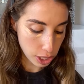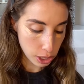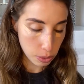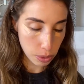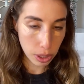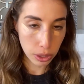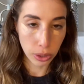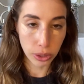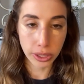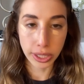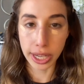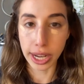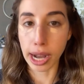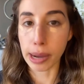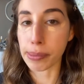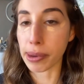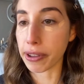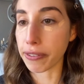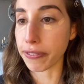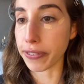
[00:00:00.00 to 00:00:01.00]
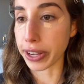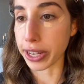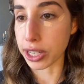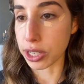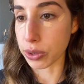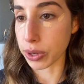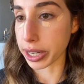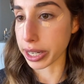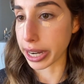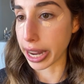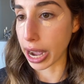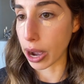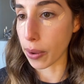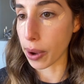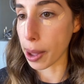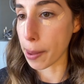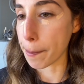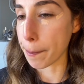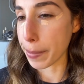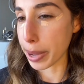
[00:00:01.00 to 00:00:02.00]
is what it looks like on my face right now.
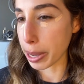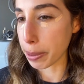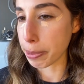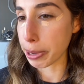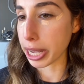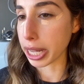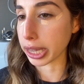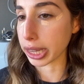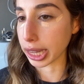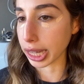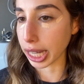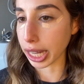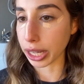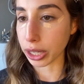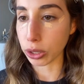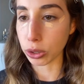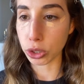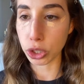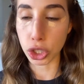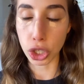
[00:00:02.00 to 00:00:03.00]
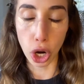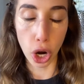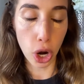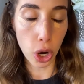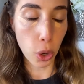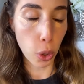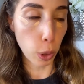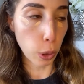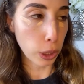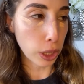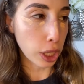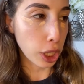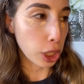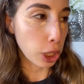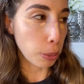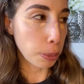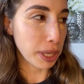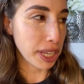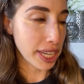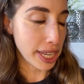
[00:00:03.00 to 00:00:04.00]
It may be a little dark or a little
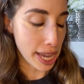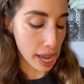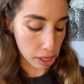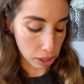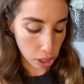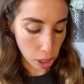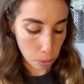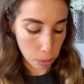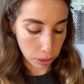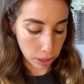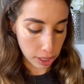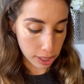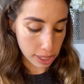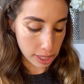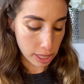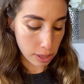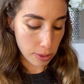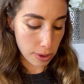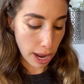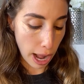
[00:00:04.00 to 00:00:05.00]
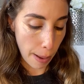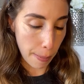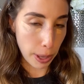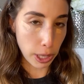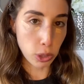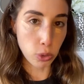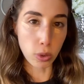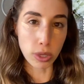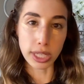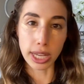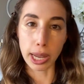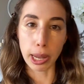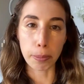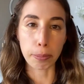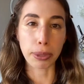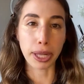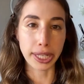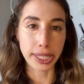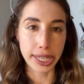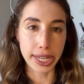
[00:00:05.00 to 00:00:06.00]
bit yellow, but let's see what happens once I
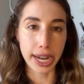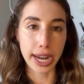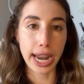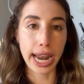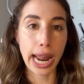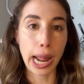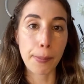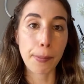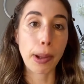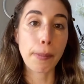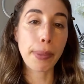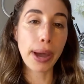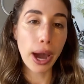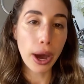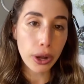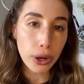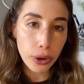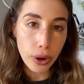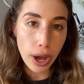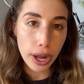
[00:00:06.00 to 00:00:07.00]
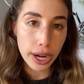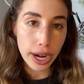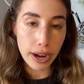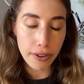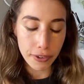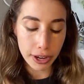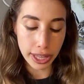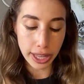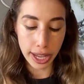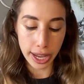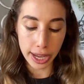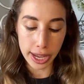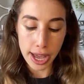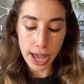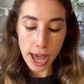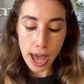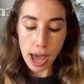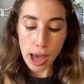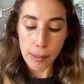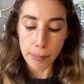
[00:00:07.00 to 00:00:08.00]
blend it in and have my powder on and everything.
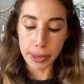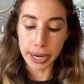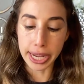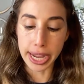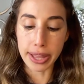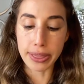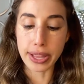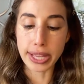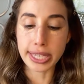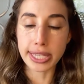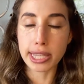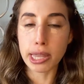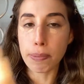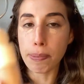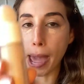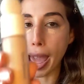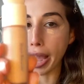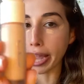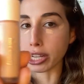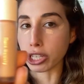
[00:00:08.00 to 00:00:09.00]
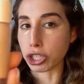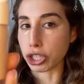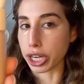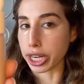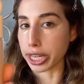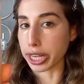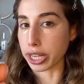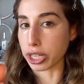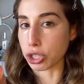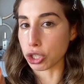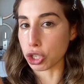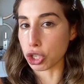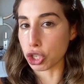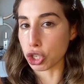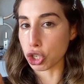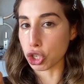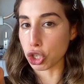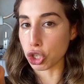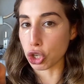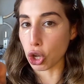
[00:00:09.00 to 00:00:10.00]
But again, this is the packaging. It's
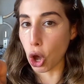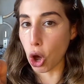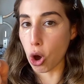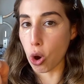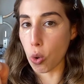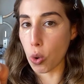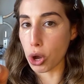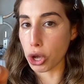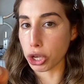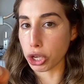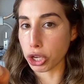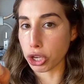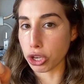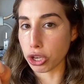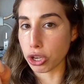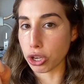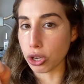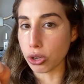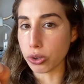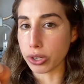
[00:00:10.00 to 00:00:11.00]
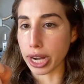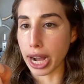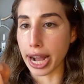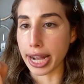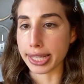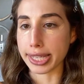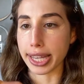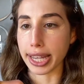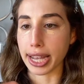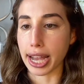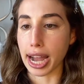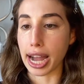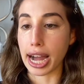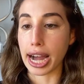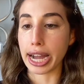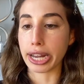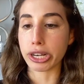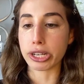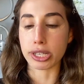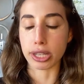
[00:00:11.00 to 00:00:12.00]
just so cute, guys. Like,
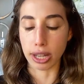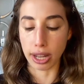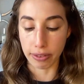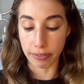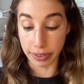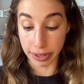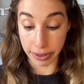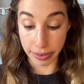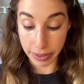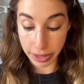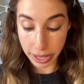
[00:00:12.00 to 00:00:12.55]
I just love it.